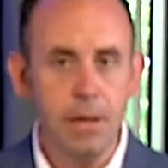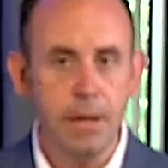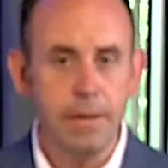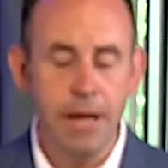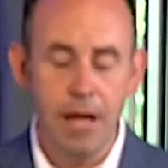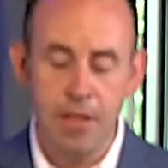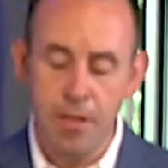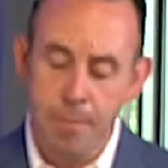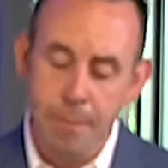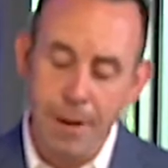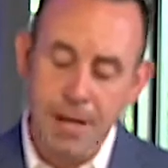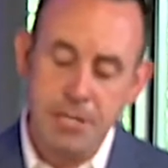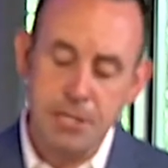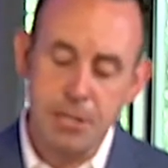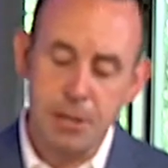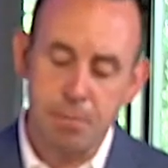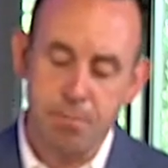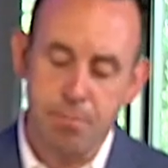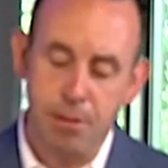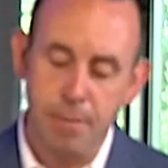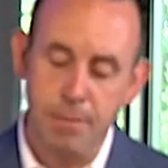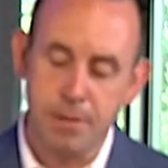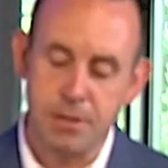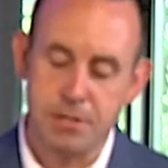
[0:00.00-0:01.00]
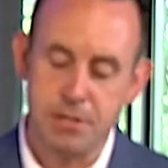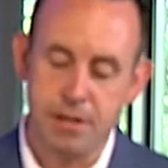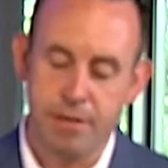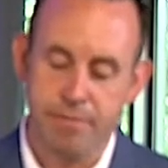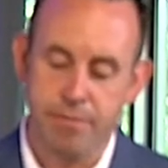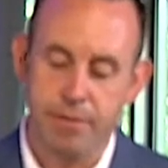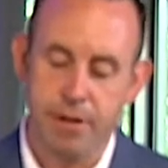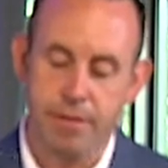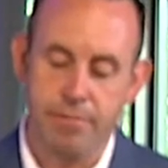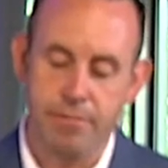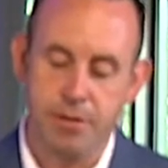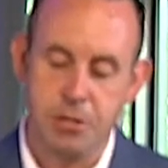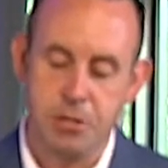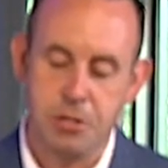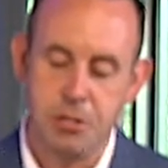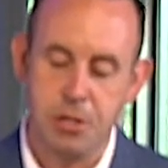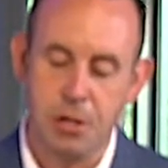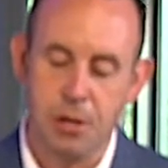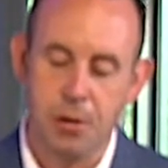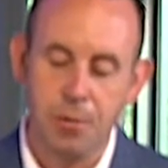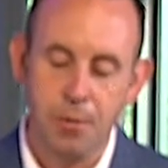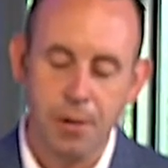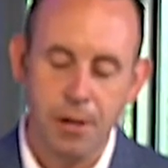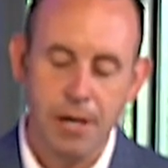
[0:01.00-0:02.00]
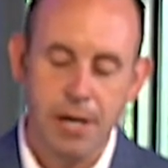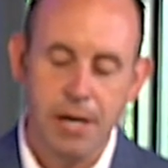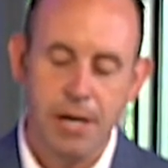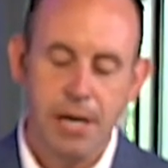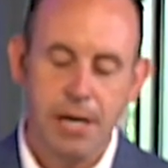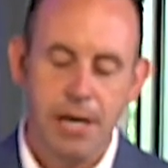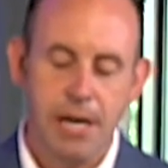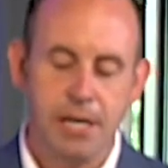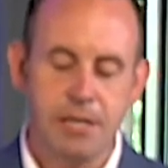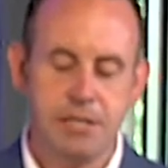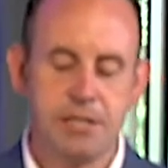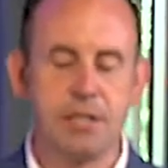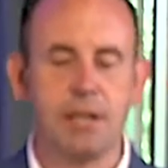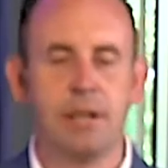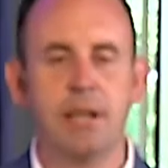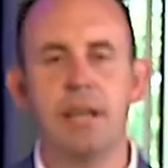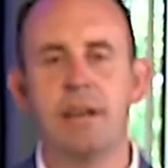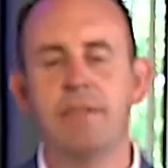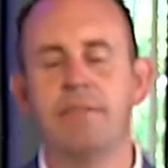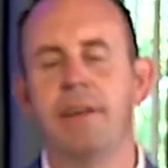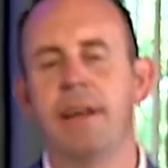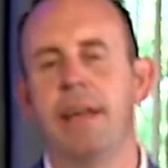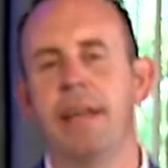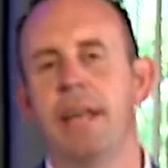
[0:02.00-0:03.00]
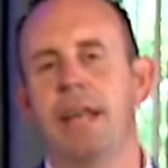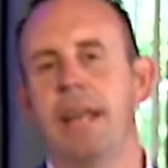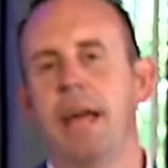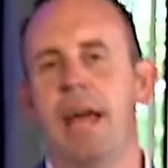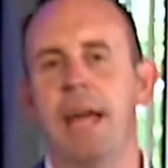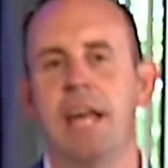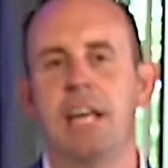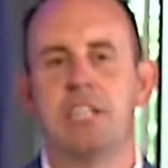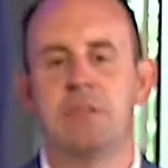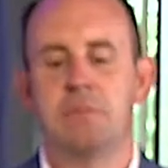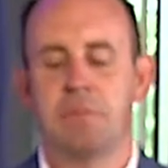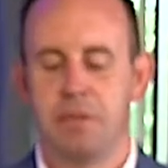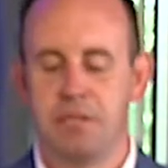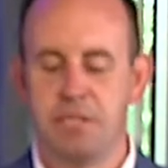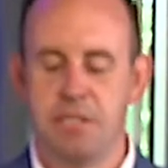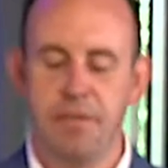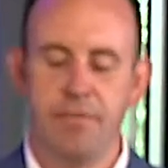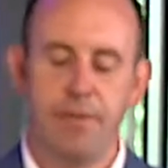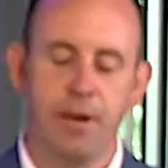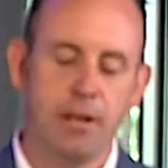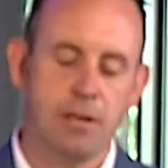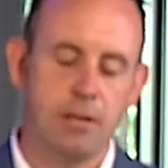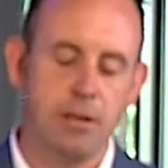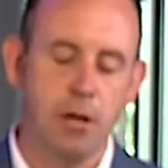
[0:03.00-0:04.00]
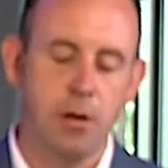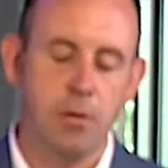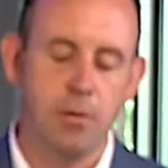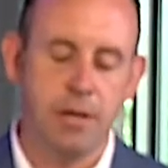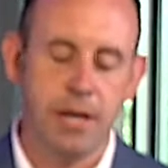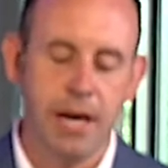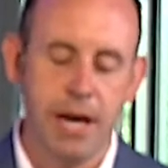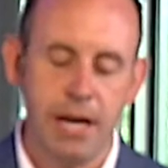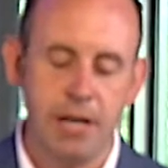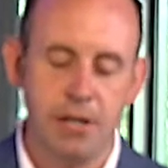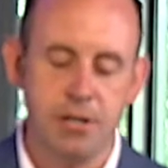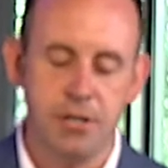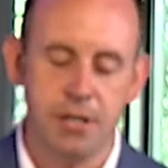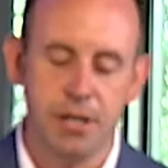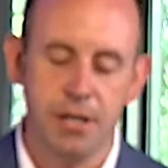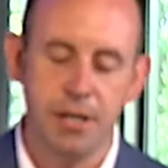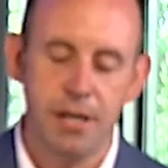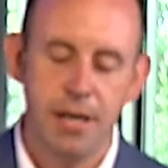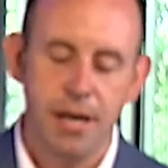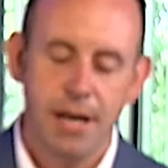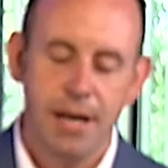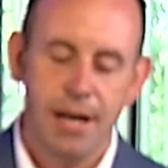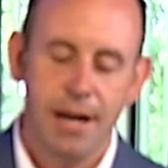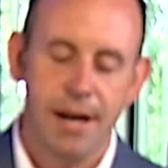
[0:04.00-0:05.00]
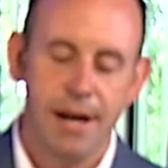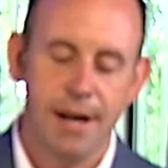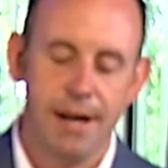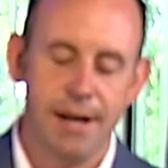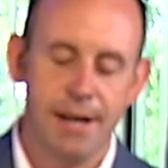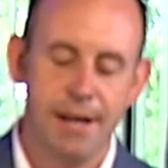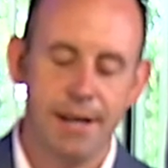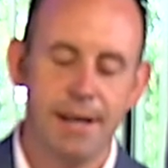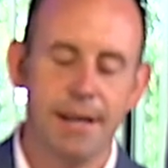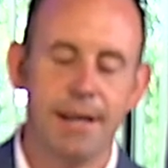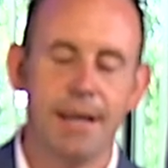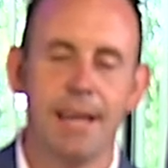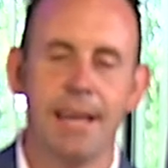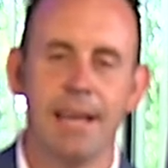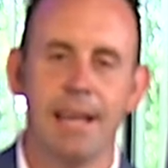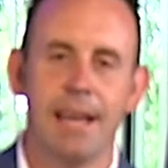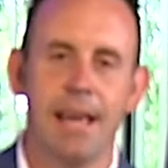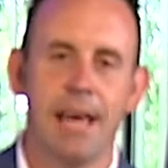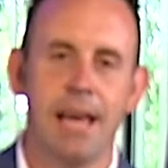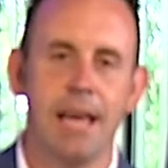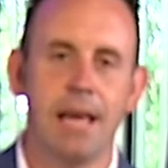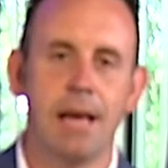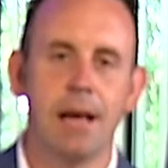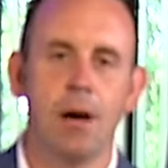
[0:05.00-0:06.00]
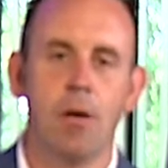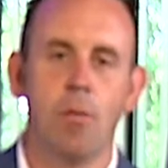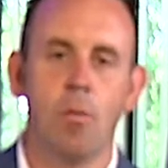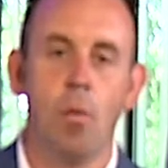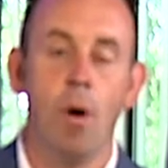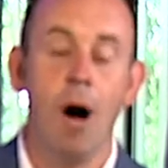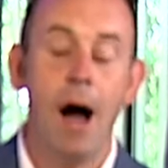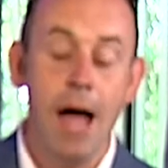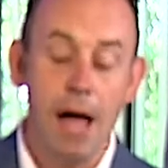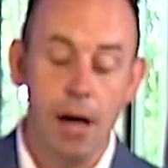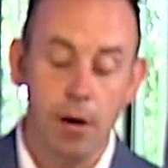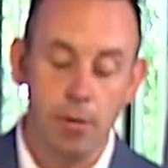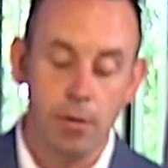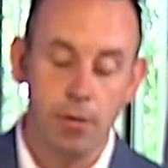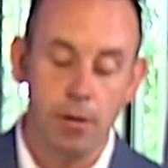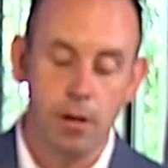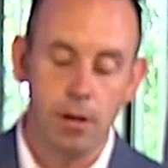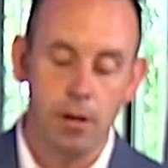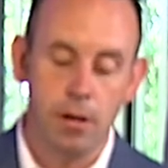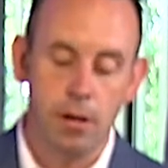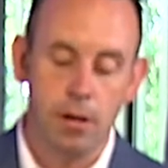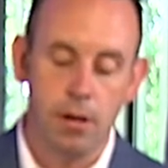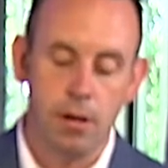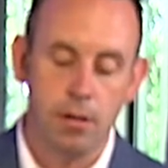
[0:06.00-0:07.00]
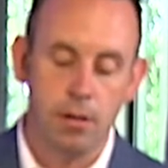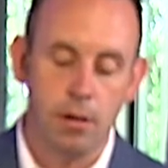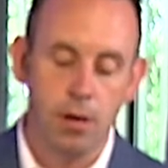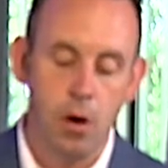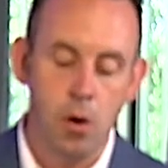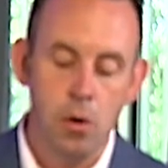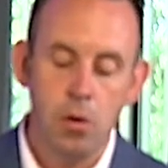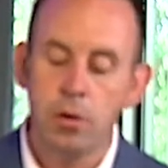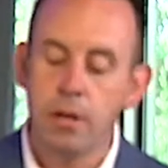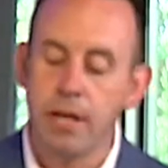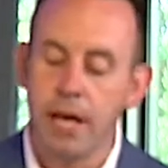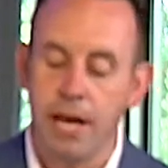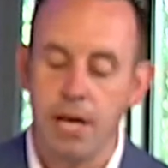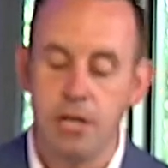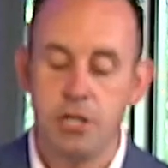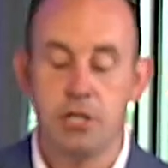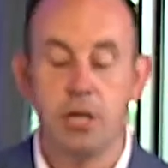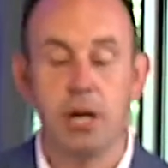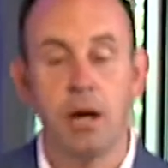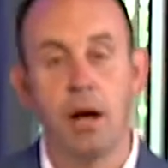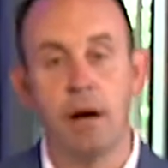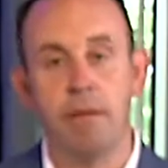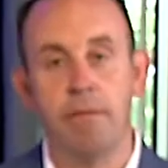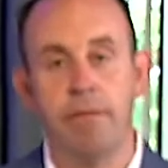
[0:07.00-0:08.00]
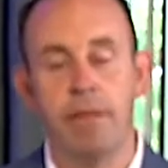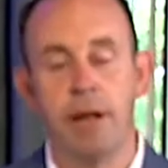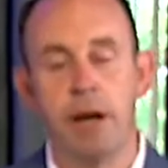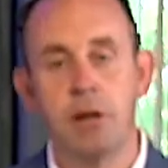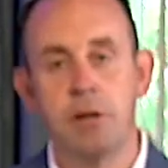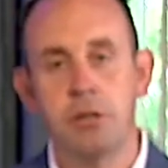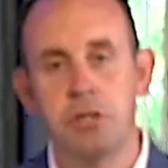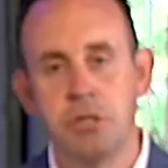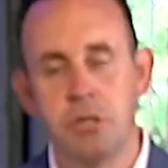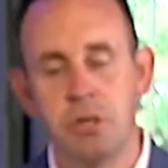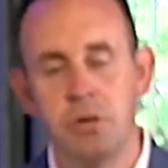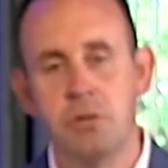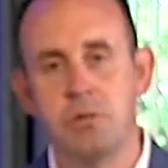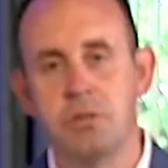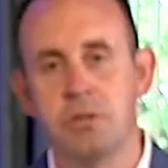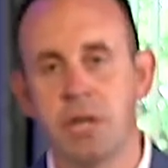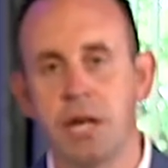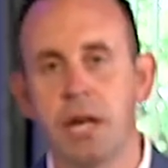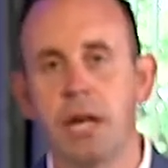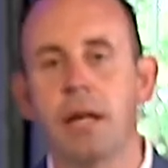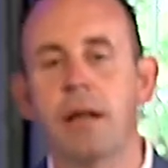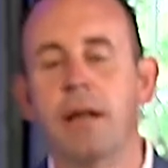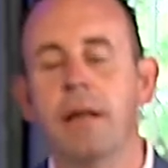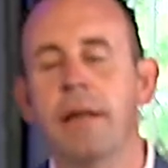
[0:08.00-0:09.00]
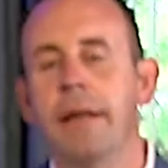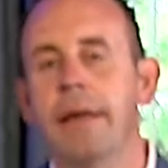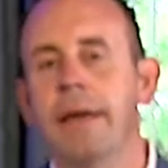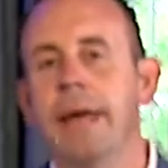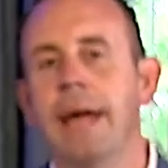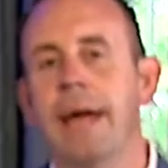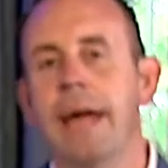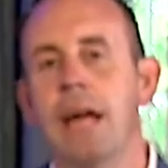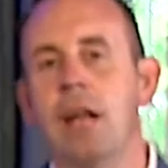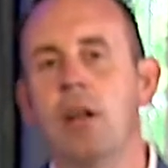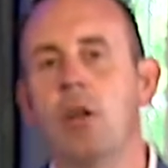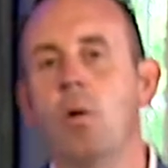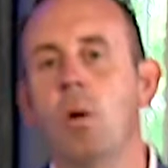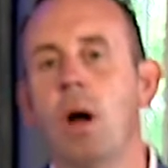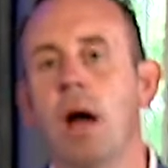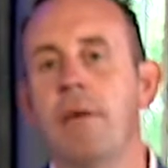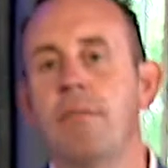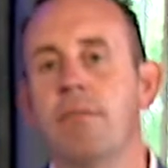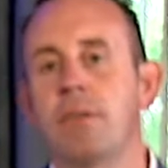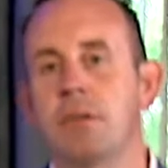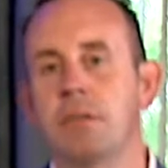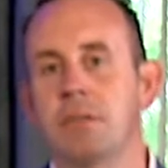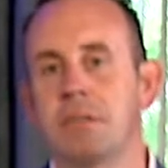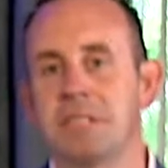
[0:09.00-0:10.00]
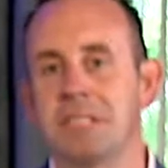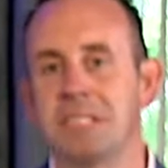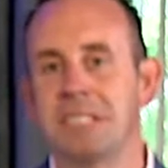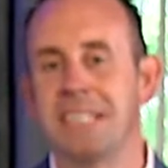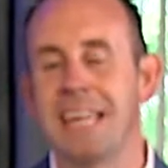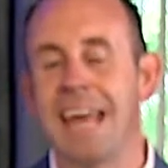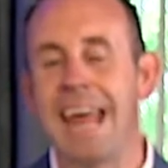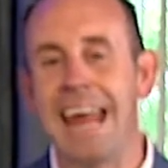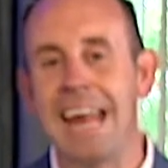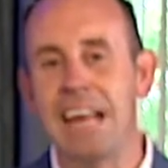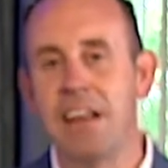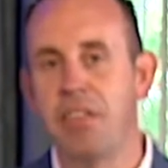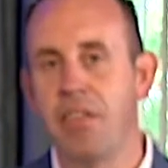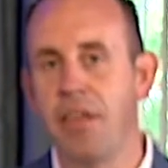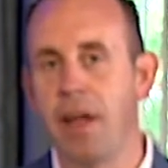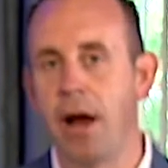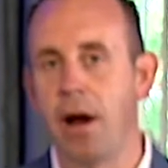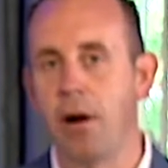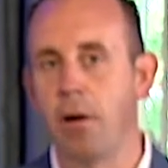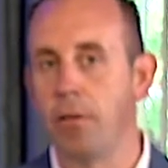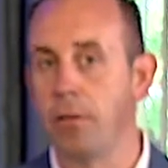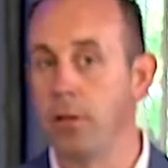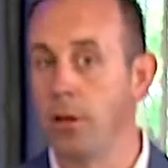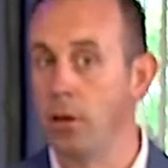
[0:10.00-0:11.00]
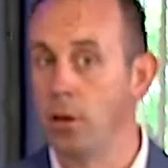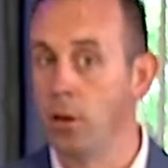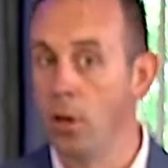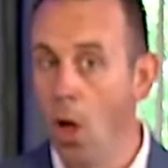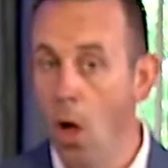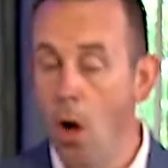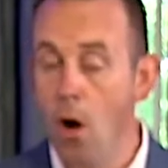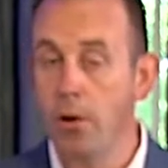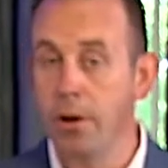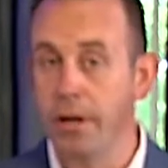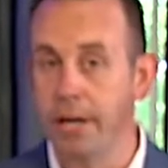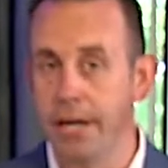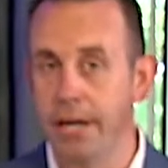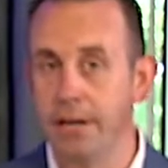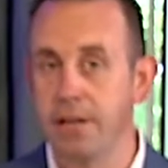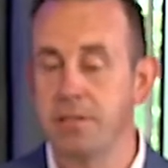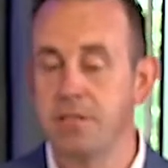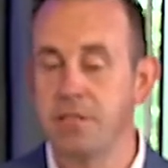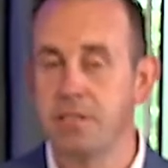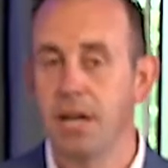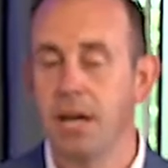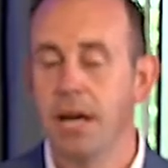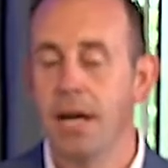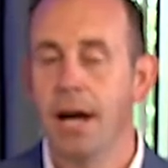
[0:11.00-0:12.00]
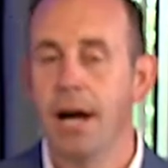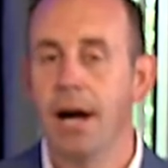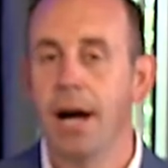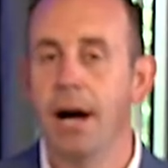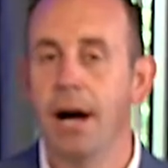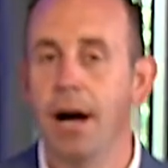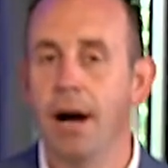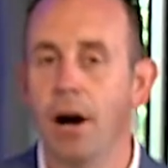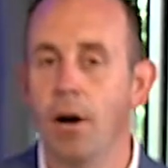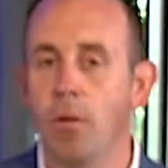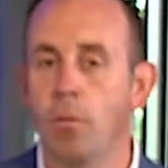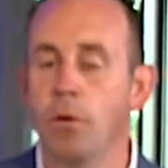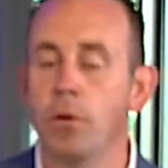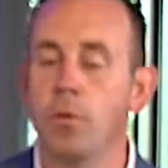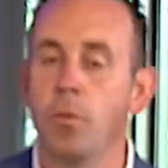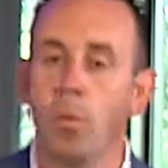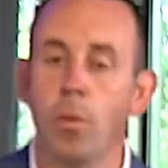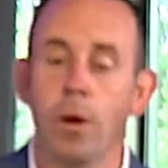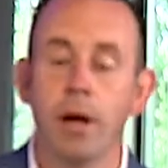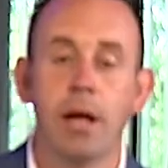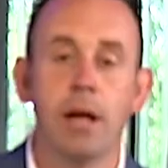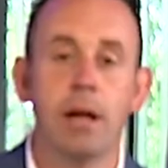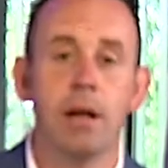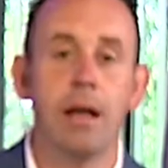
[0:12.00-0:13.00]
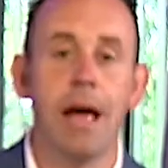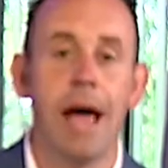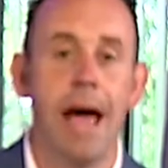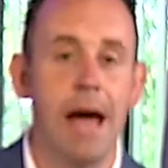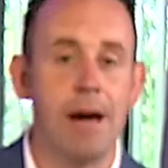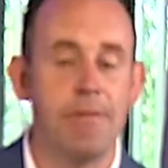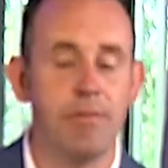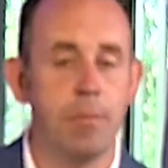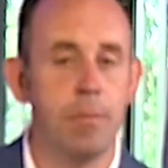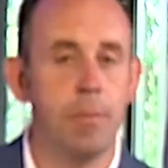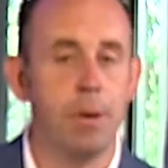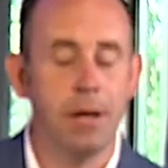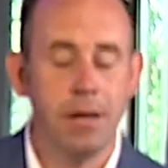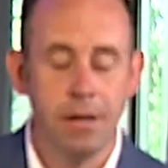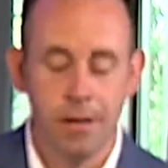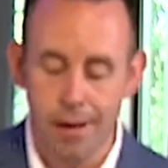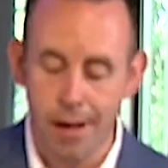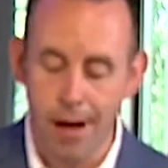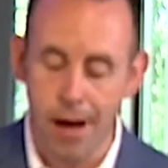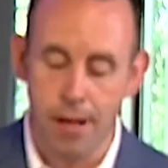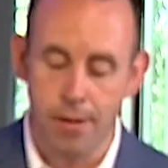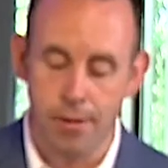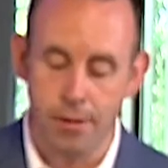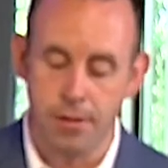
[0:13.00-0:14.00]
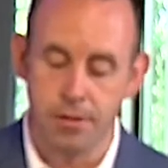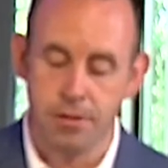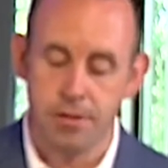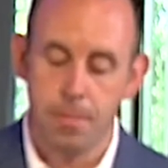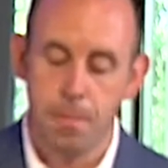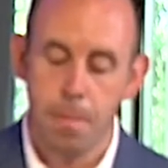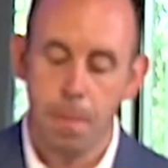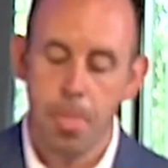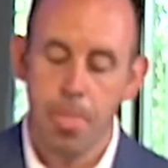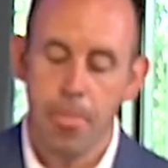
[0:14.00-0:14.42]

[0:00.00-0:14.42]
Now, the basic premise of this show is to live in a specific location, in a wild location of their choosing. And whoever stayed there the longest would win $500,000.